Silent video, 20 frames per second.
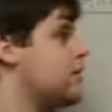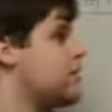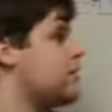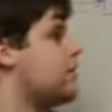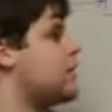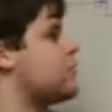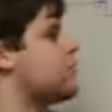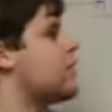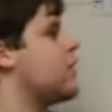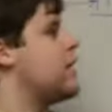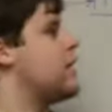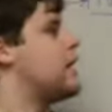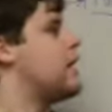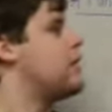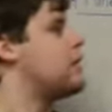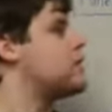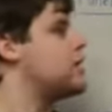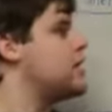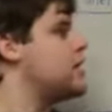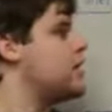Then right
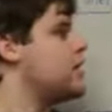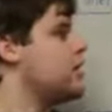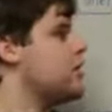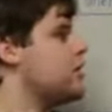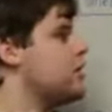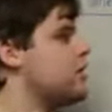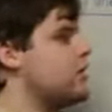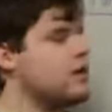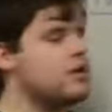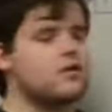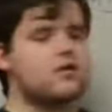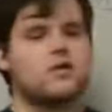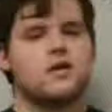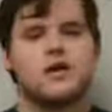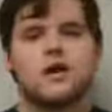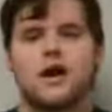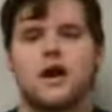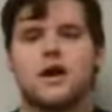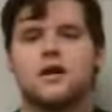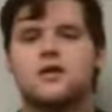out here is
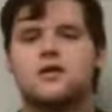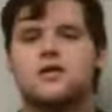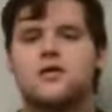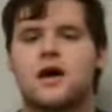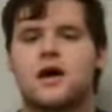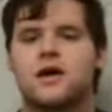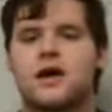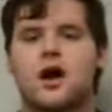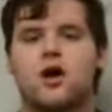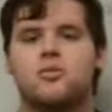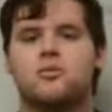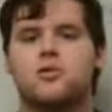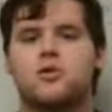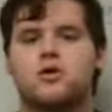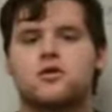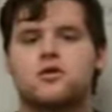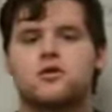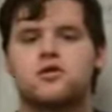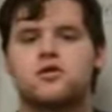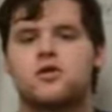the end that
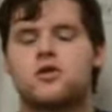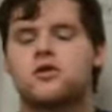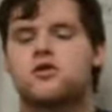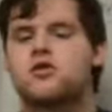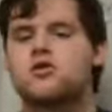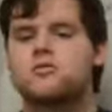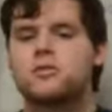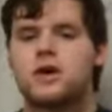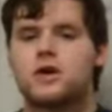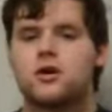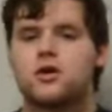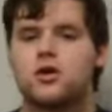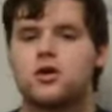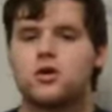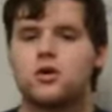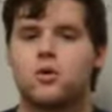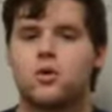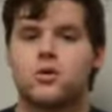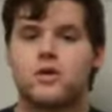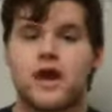outputs to the
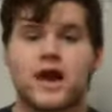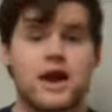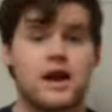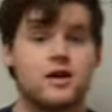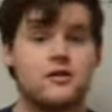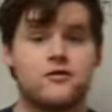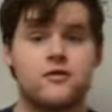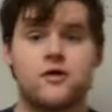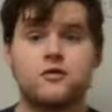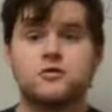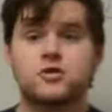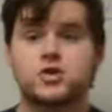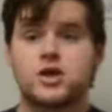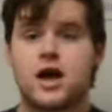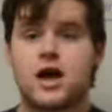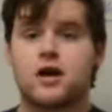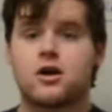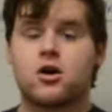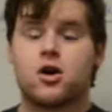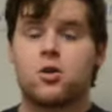speaker or the headphone
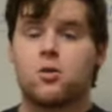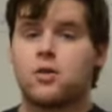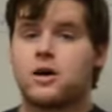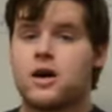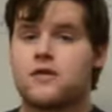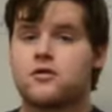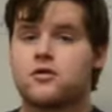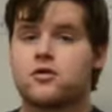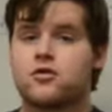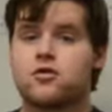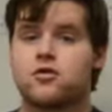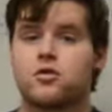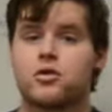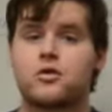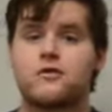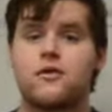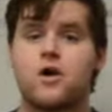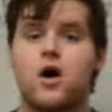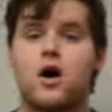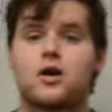jack or whatever sort
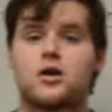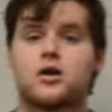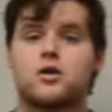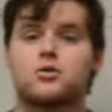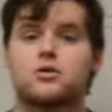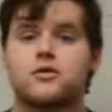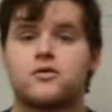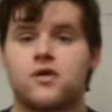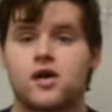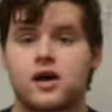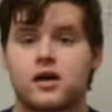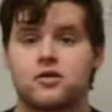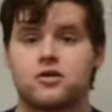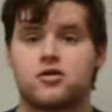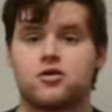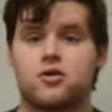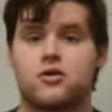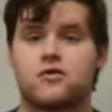of audio device you